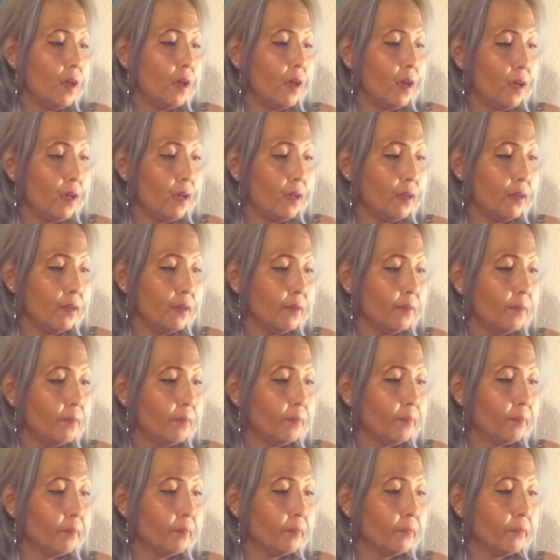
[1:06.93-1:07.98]
And
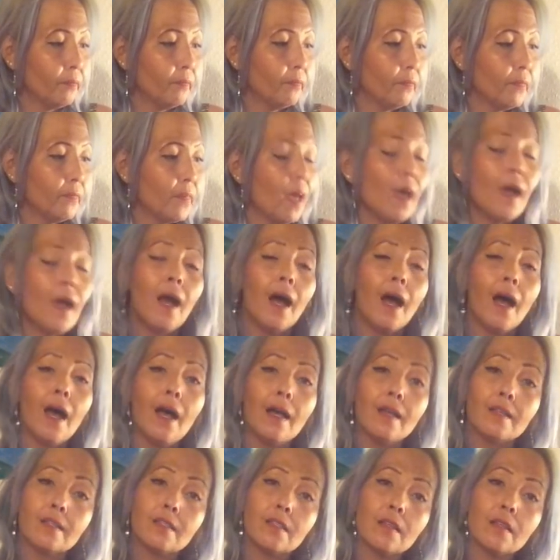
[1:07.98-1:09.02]

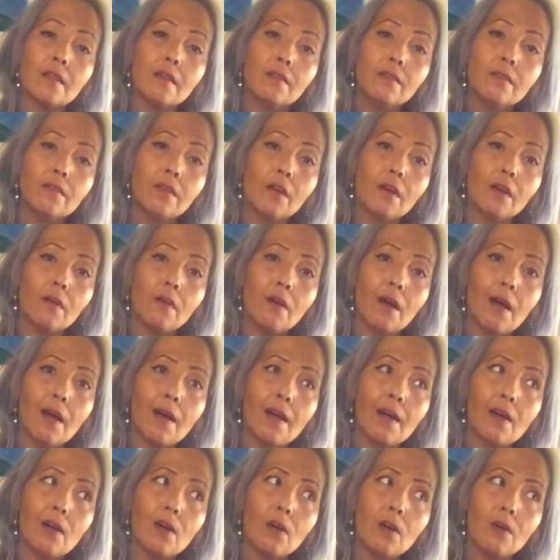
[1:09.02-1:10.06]
I still, you know,
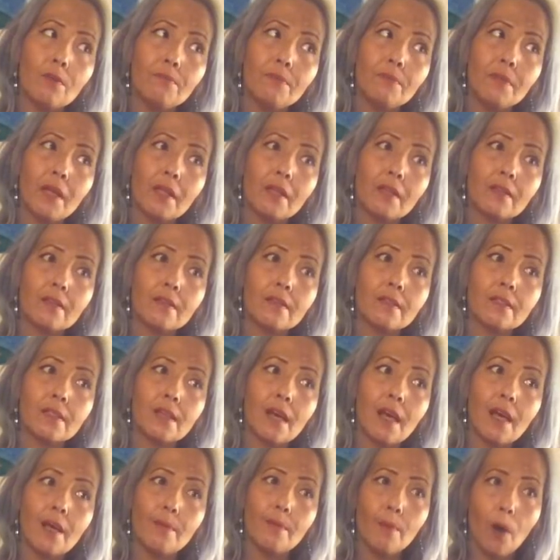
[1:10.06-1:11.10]
I hope that the
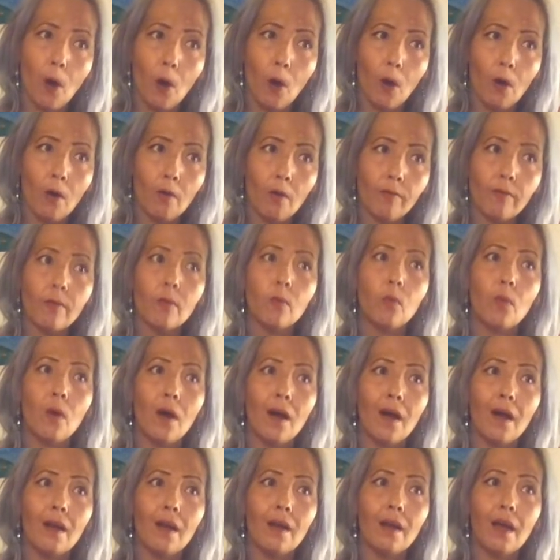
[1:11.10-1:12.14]
time off
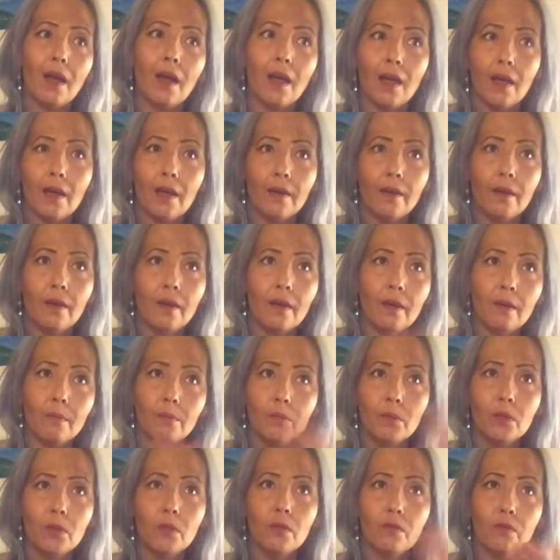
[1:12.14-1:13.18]
while I
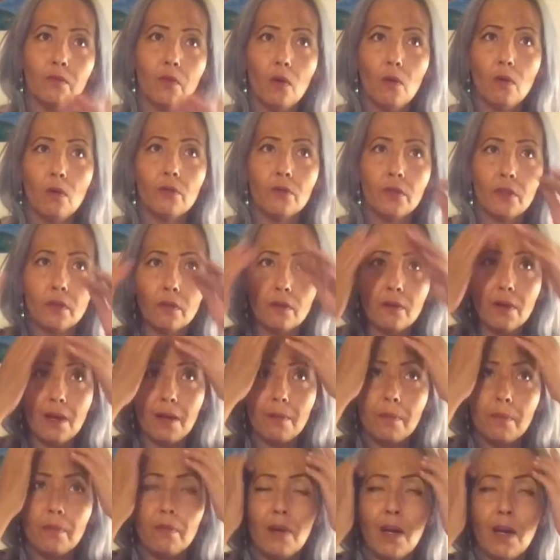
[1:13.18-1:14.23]
move all the
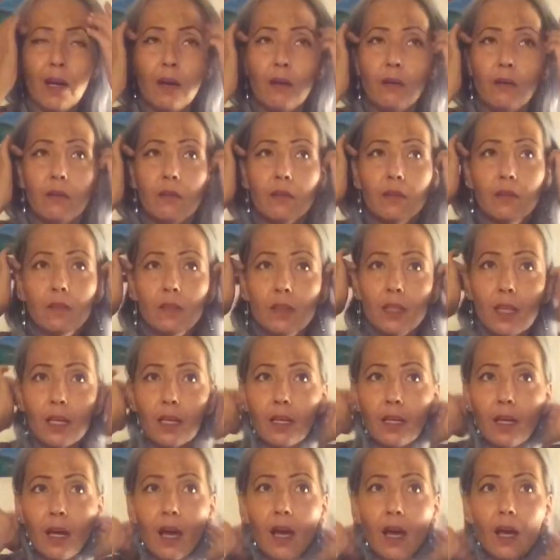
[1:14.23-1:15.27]
crap around,
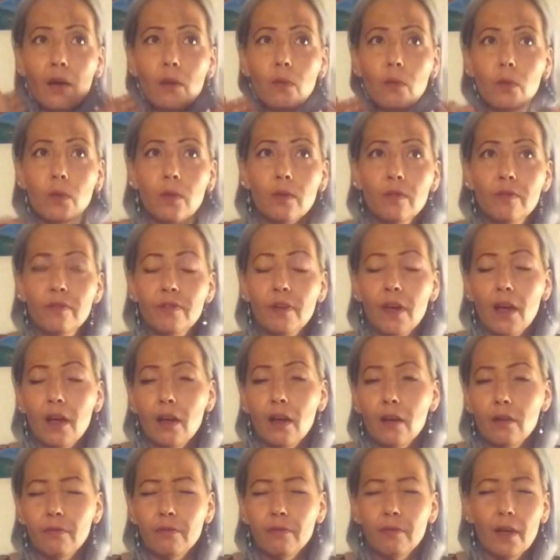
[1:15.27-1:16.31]
that I will
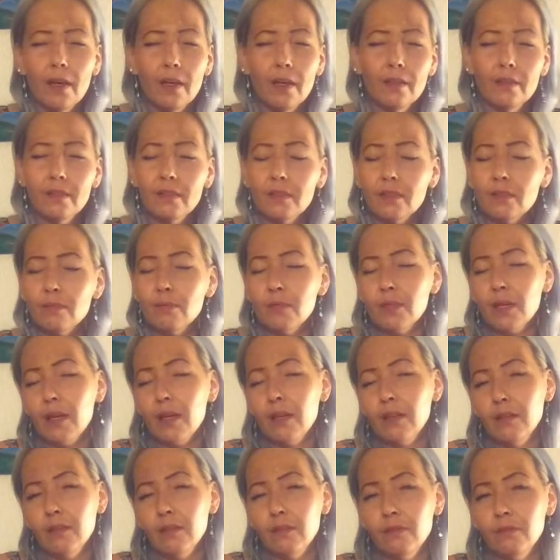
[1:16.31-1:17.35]
find some
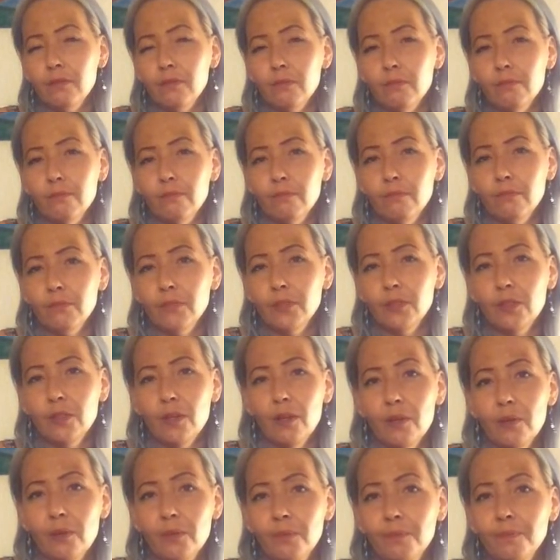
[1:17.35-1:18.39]
kind of, you
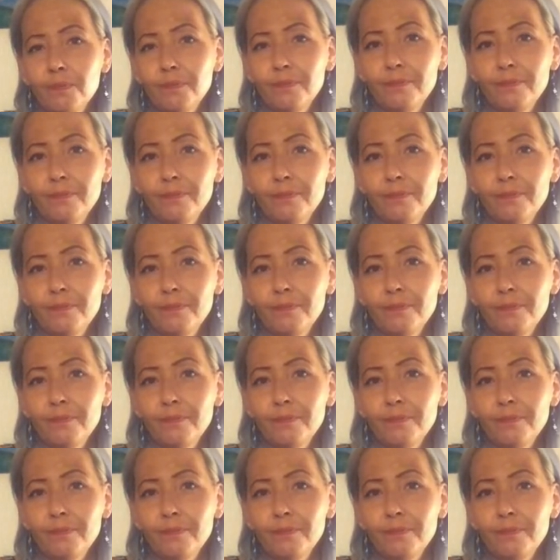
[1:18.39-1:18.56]
know,